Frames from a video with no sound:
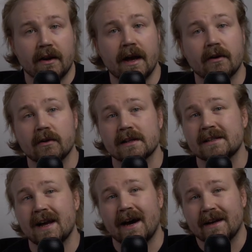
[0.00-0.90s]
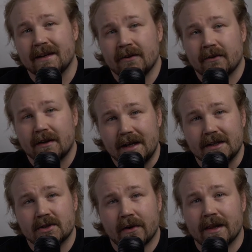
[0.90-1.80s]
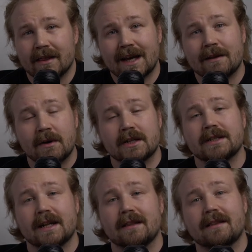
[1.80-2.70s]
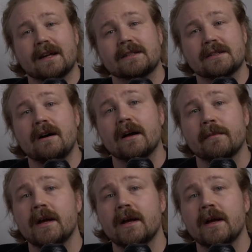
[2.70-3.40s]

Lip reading: and honestly I did not enjoy it that much at that time.